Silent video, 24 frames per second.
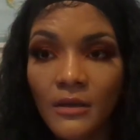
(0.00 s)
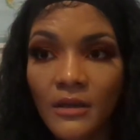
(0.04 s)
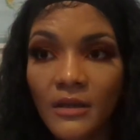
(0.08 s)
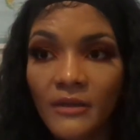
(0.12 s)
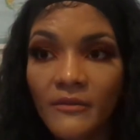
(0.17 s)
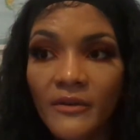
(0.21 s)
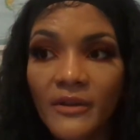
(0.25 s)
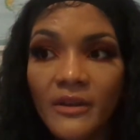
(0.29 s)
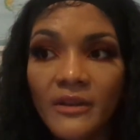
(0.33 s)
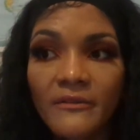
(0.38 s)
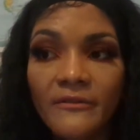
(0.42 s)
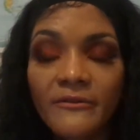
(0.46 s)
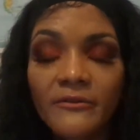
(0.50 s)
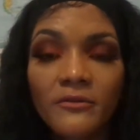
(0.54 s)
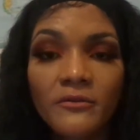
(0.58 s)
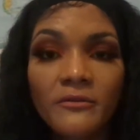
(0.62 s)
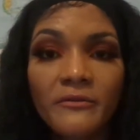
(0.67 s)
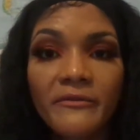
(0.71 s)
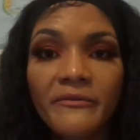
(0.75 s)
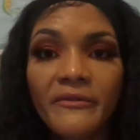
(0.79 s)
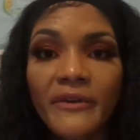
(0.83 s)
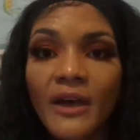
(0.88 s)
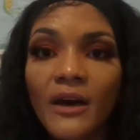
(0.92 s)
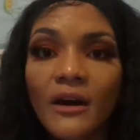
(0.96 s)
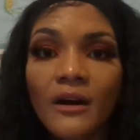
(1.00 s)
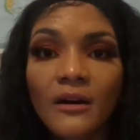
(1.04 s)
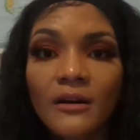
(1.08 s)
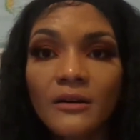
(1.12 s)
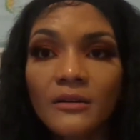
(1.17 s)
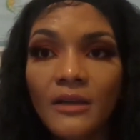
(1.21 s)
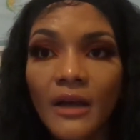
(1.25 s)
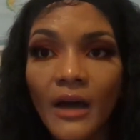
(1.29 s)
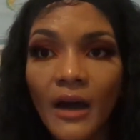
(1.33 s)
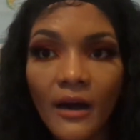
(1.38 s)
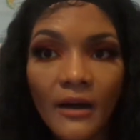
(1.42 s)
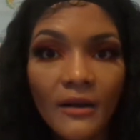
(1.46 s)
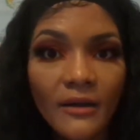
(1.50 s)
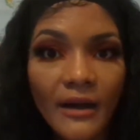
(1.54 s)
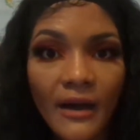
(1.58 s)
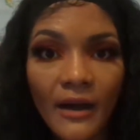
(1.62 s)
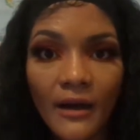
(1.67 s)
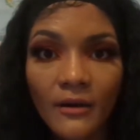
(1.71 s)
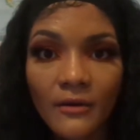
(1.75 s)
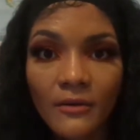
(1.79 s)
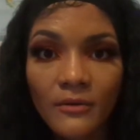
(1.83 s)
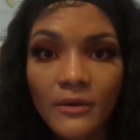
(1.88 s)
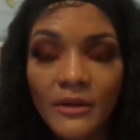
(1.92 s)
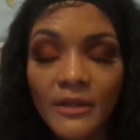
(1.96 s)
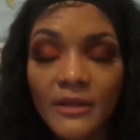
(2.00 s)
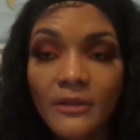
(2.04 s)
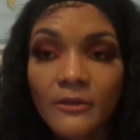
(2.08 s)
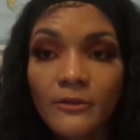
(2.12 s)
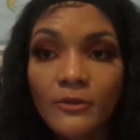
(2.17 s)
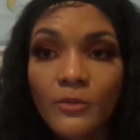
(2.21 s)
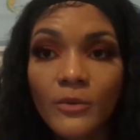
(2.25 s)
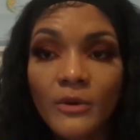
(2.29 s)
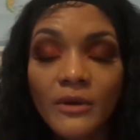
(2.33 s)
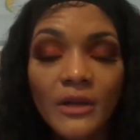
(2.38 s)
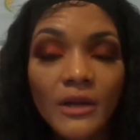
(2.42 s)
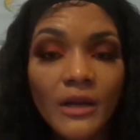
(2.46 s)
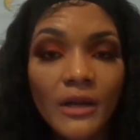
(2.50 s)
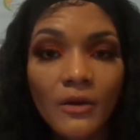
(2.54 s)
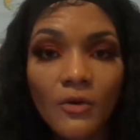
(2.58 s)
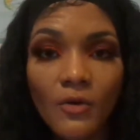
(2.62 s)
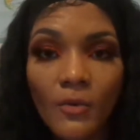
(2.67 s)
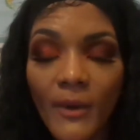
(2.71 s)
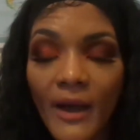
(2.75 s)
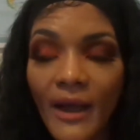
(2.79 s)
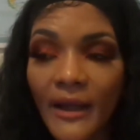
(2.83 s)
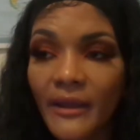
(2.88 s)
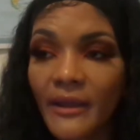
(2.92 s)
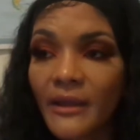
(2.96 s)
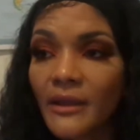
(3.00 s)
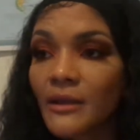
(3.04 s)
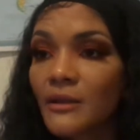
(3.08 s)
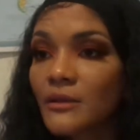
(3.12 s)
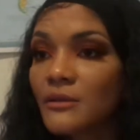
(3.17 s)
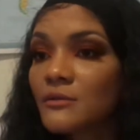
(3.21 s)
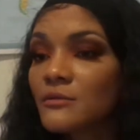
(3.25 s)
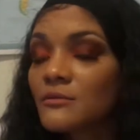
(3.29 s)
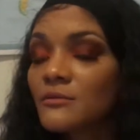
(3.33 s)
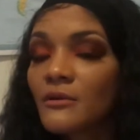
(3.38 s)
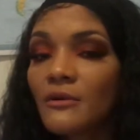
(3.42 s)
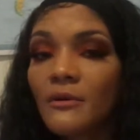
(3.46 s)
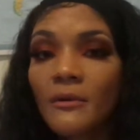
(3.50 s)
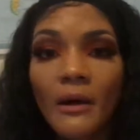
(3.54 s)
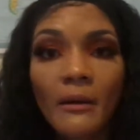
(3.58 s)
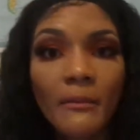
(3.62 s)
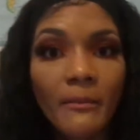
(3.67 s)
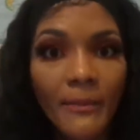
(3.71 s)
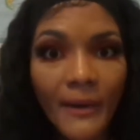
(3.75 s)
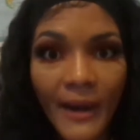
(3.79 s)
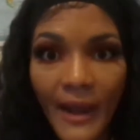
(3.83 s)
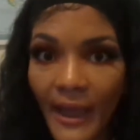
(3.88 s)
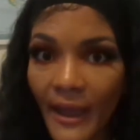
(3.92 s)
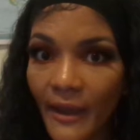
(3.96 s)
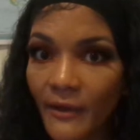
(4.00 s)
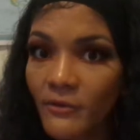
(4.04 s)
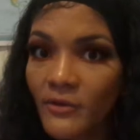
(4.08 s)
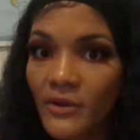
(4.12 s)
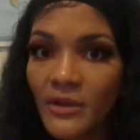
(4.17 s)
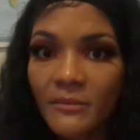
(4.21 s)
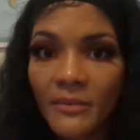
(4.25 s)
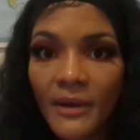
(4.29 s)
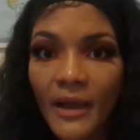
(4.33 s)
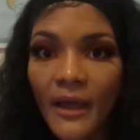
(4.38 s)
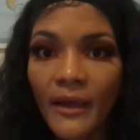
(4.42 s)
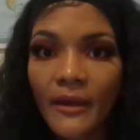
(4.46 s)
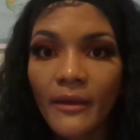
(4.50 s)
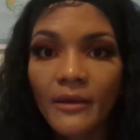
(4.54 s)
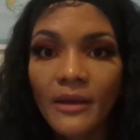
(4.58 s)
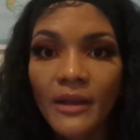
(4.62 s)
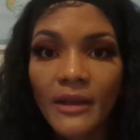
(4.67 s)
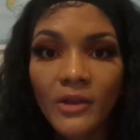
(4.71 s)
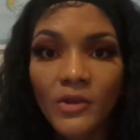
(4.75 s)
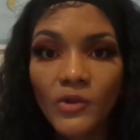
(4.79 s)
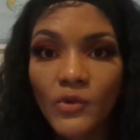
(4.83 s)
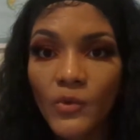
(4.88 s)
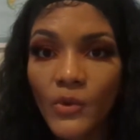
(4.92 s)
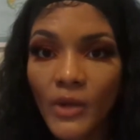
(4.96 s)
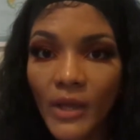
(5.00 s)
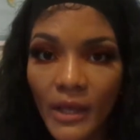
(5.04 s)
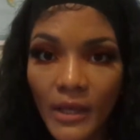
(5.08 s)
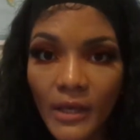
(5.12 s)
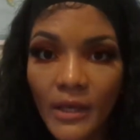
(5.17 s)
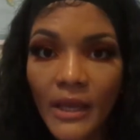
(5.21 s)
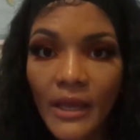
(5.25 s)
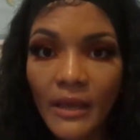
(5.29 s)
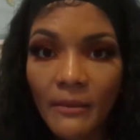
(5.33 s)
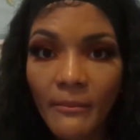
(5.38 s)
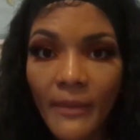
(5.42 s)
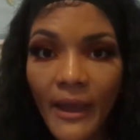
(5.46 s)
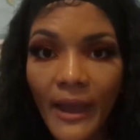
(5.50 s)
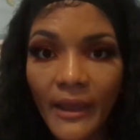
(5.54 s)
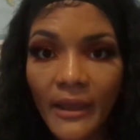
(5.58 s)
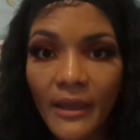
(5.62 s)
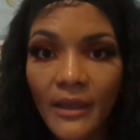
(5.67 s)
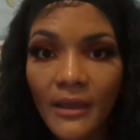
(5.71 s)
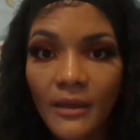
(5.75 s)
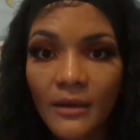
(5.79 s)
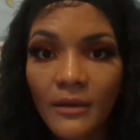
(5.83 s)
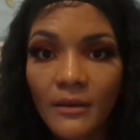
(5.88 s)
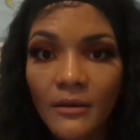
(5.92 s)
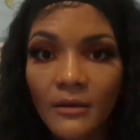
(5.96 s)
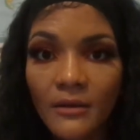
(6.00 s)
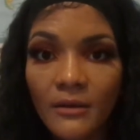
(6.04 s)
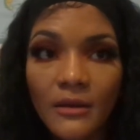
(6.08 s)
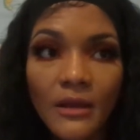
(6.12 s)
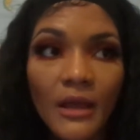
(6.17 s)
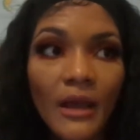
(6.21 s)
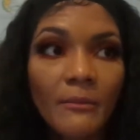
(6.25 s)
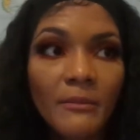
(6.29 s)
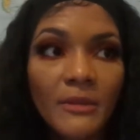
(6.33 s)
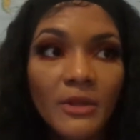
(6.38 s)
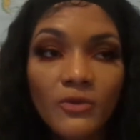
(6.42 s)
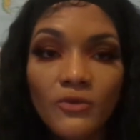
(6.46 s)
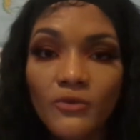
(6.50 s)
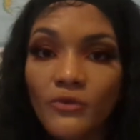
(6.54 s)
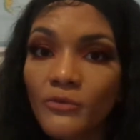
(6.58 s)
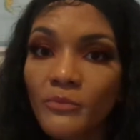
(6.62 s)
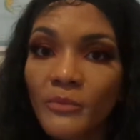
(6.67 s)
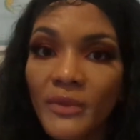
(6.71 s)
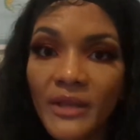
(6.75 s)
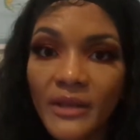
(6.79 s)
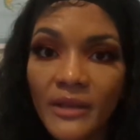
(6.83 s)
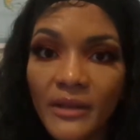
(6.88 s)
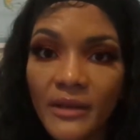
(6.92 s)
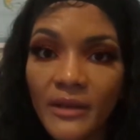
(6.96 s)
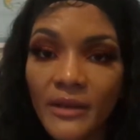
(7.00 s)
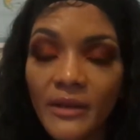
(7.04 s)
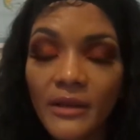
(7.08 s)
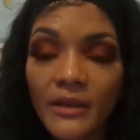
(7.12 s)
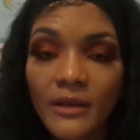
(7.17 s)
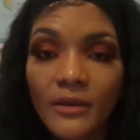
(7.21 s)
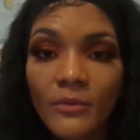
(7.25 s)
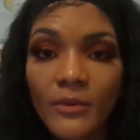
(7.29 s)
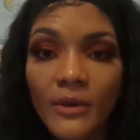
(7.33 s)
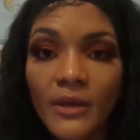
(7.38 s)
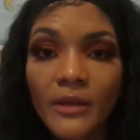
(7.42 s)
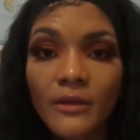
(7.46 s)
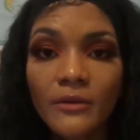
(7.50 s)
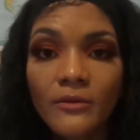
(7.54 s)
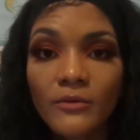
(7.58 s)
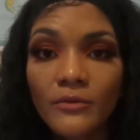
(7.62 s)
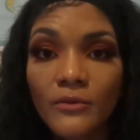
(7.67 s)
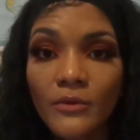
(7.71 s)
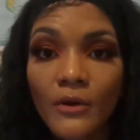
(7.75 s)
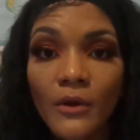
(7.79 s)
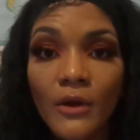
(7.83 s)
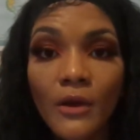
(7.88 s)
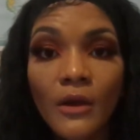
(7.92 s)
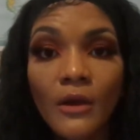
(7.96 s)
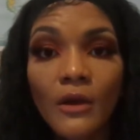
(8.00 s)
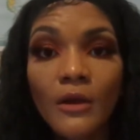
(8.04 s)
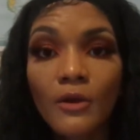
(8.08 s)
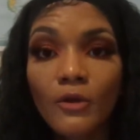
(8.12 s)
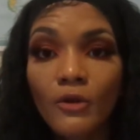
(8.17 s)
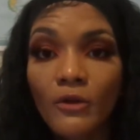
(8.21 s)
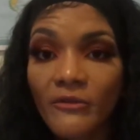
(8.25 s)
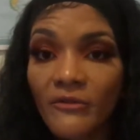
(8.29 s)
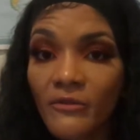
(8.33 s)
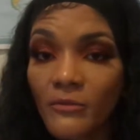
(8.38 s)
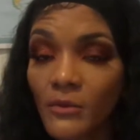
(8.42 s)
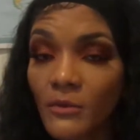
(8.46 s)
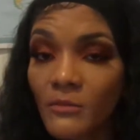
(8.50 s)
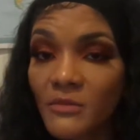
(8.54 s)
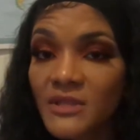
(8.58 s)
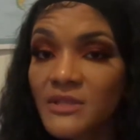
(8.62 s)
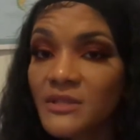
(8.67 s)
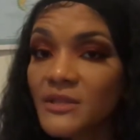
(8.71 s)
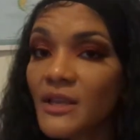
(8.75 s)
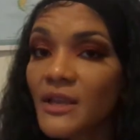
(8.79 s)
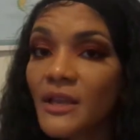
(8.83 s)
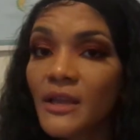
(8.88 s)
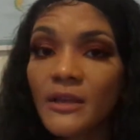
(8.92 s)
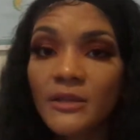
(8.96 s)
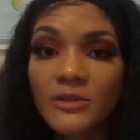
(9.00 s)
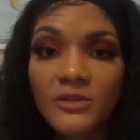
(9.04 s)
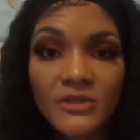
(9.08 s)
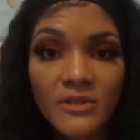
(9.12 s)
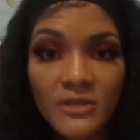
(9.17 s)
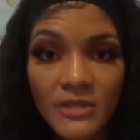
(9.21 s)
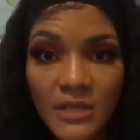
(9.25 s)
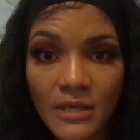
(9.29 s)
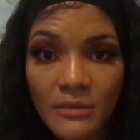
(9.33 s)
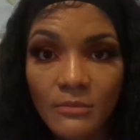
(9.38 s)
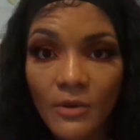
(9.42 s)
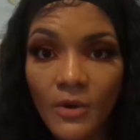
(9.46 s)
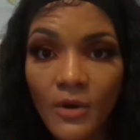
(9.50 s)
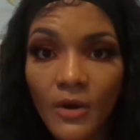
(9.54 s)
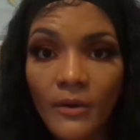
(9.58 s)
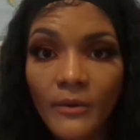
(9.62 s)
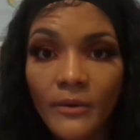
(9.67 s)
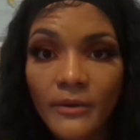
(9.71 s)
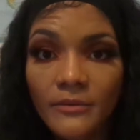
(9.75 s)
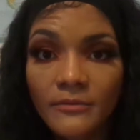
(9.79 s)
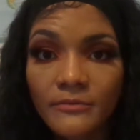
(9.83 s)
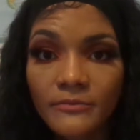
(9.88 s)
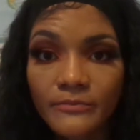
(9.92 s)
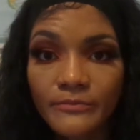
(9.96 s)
even if you failed out and you want to go back in, apply, reapply. Like you can get back in. I mean, you've made it in anyway. You learn from your mistake and just keep going.